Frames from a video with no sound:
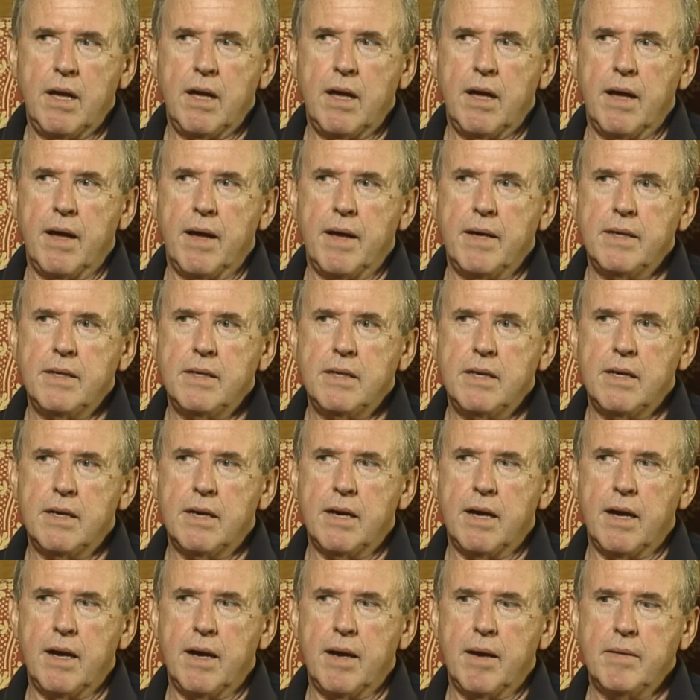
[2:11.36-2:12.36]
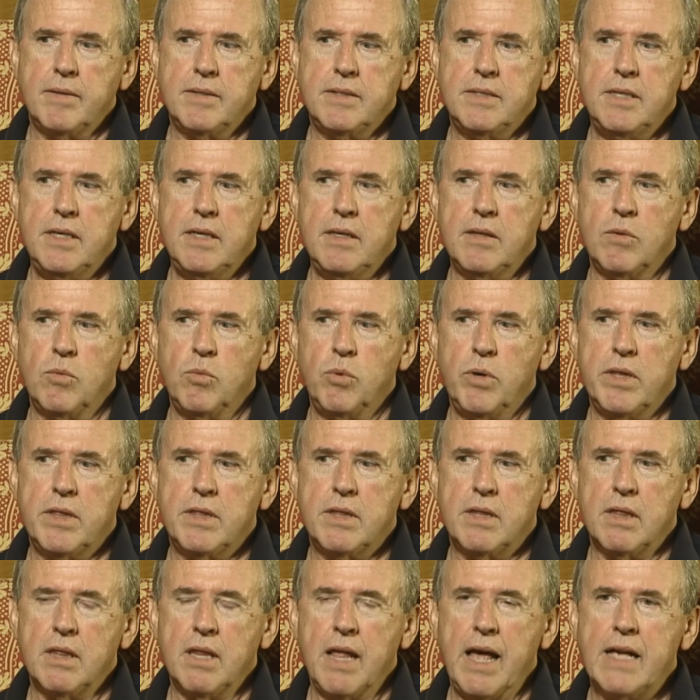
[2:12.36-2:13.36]
uh, uh, deal
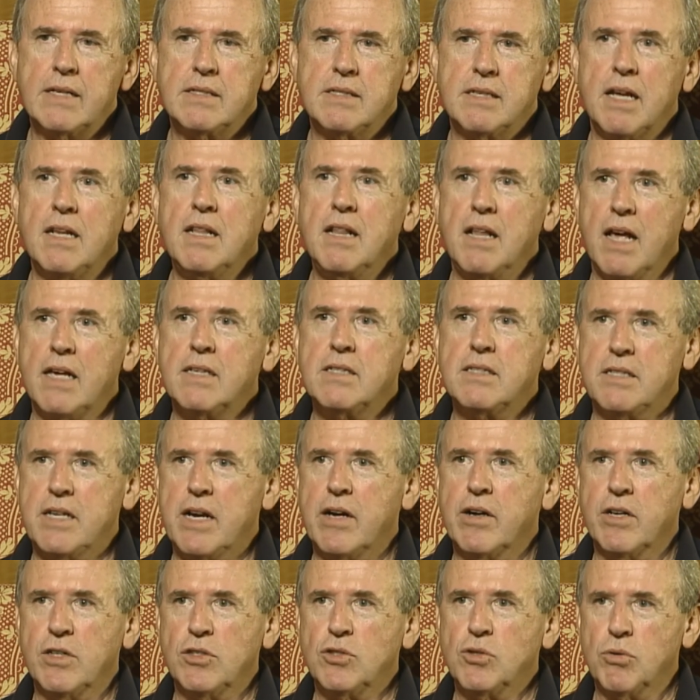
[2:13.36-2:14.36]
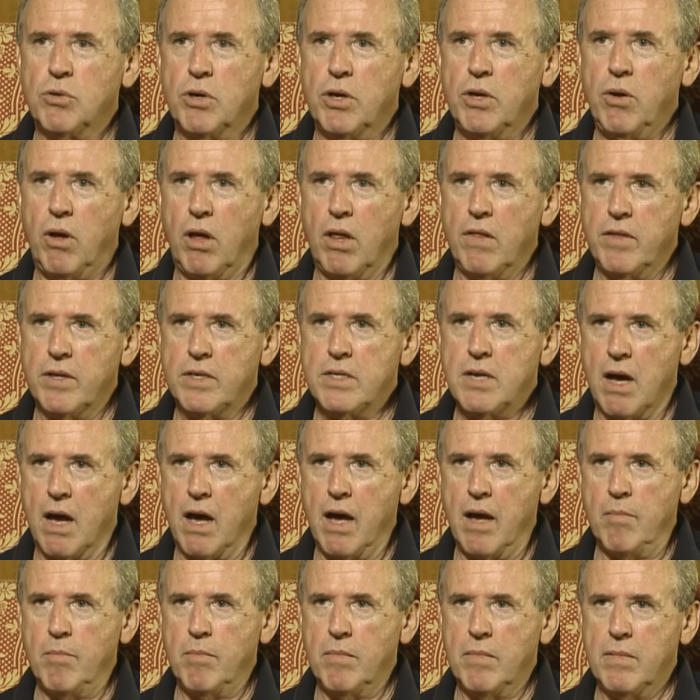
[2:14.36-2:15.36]
with less and less territory all the
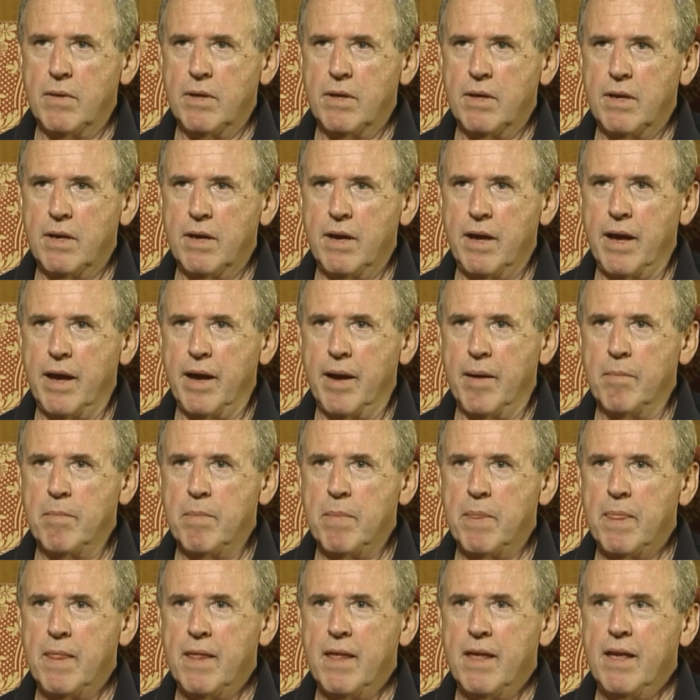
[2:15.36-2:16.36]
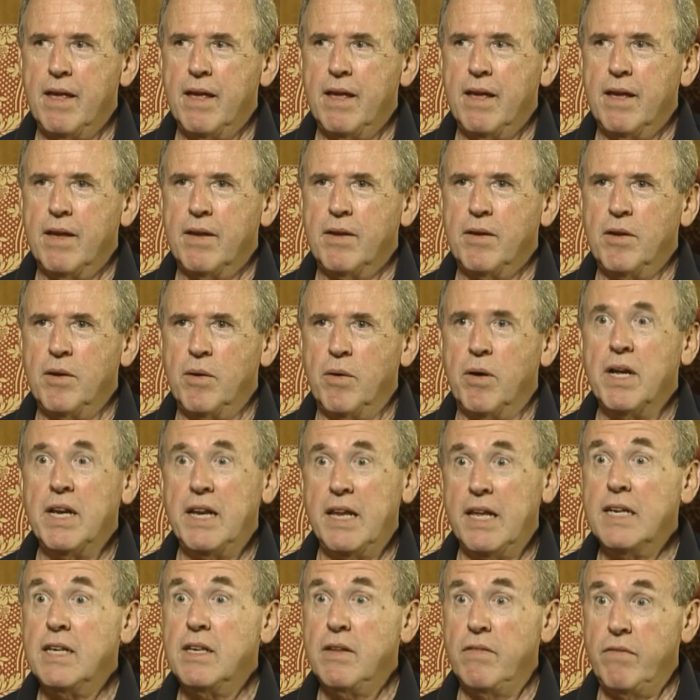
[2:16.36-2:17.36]
time um, you know, an
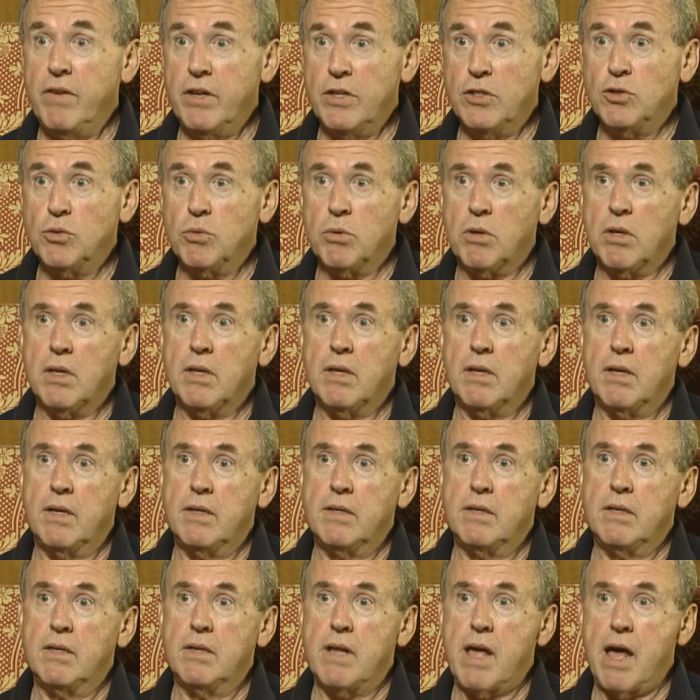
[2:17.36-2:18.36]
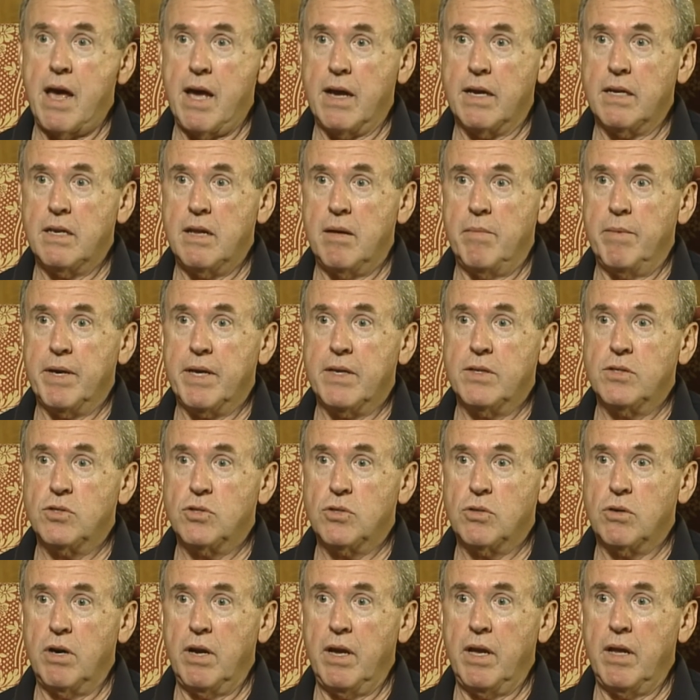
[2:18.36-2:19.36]
individual academic
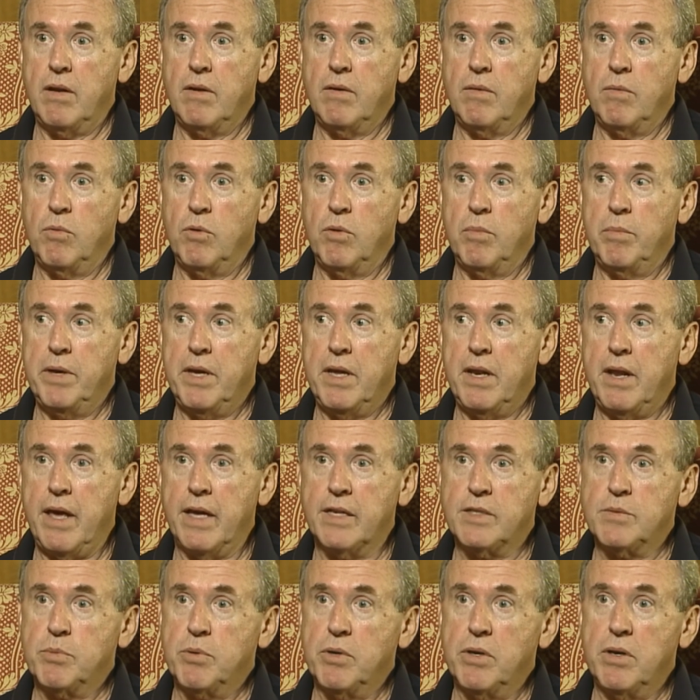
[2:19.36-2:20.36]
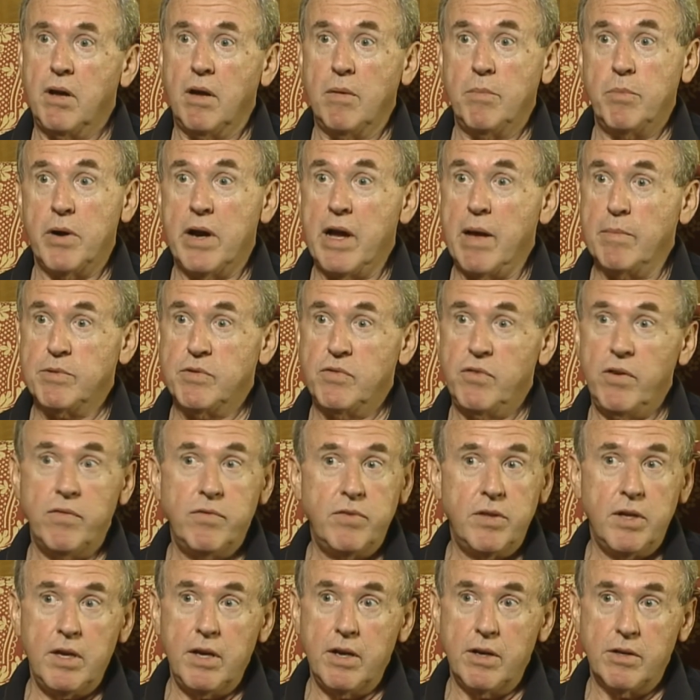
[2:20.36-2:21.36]
historian will be an expert on perhaps
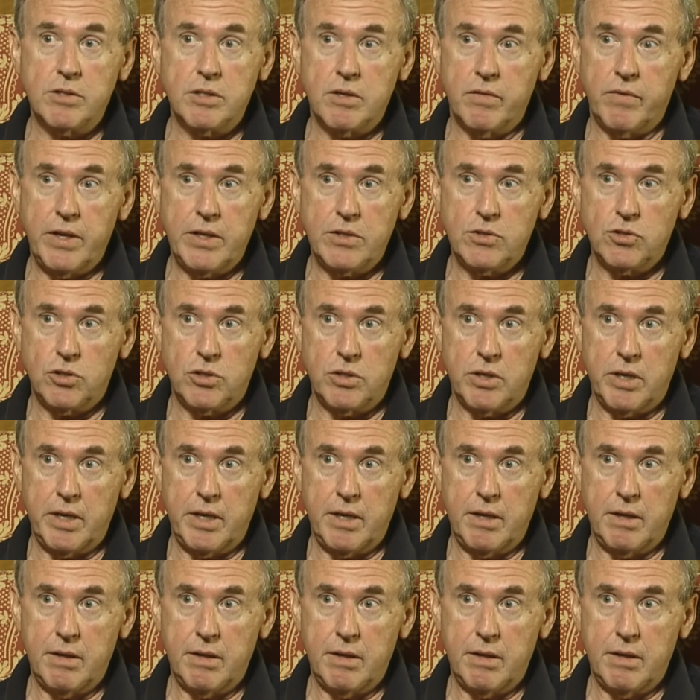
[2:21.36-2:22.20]
50 years of history,